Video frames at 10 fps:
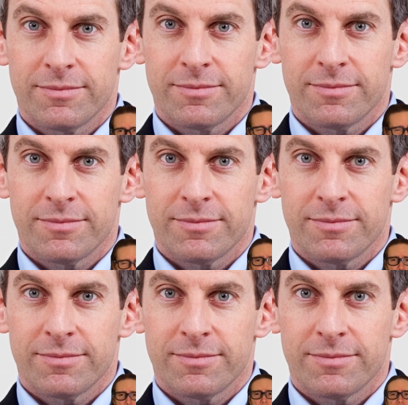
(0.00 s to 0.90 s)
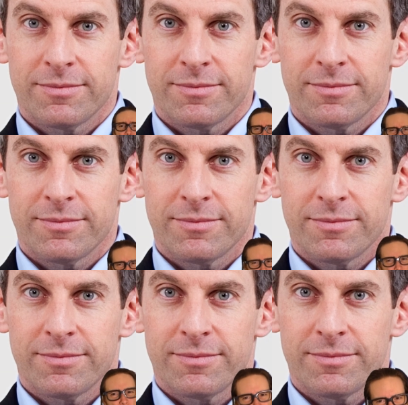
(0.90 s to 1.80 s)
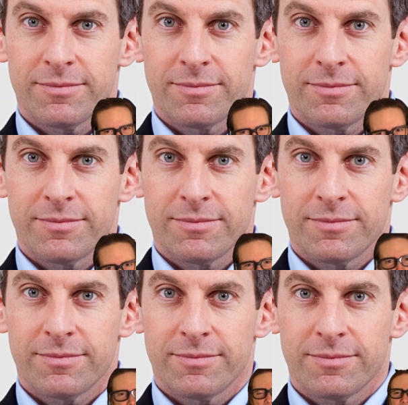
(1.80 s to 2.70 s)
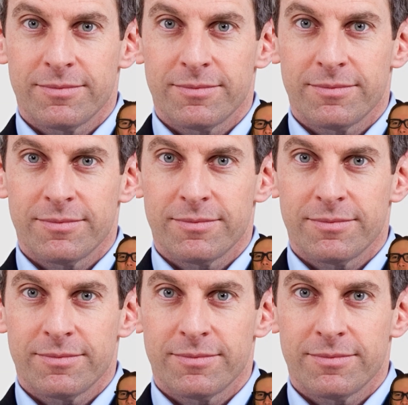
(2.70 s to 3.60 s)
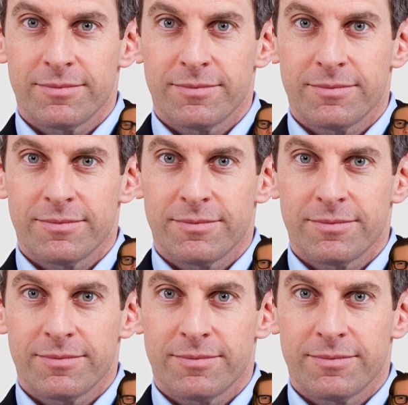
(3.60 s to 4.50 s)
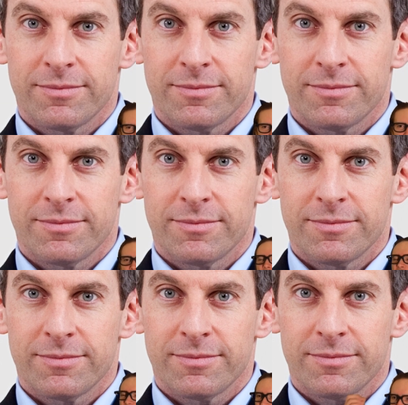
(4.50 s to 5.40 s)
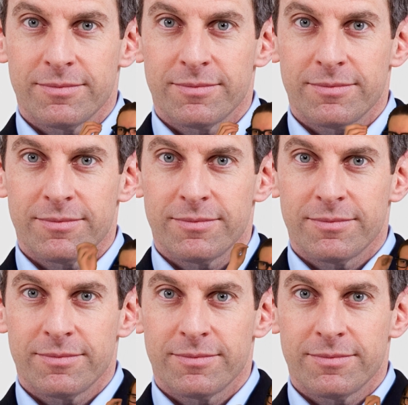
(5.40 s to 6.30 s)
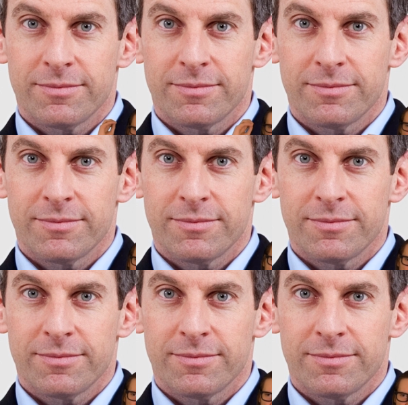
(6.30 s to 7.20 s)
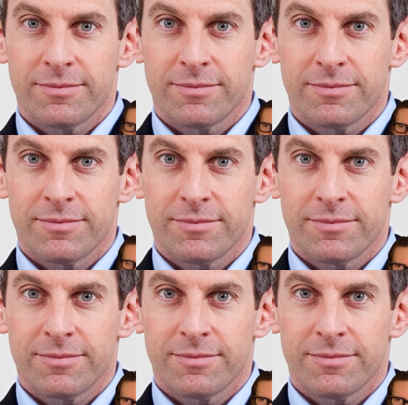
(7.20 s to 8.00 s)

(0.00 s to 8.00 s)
The person shown says nothing.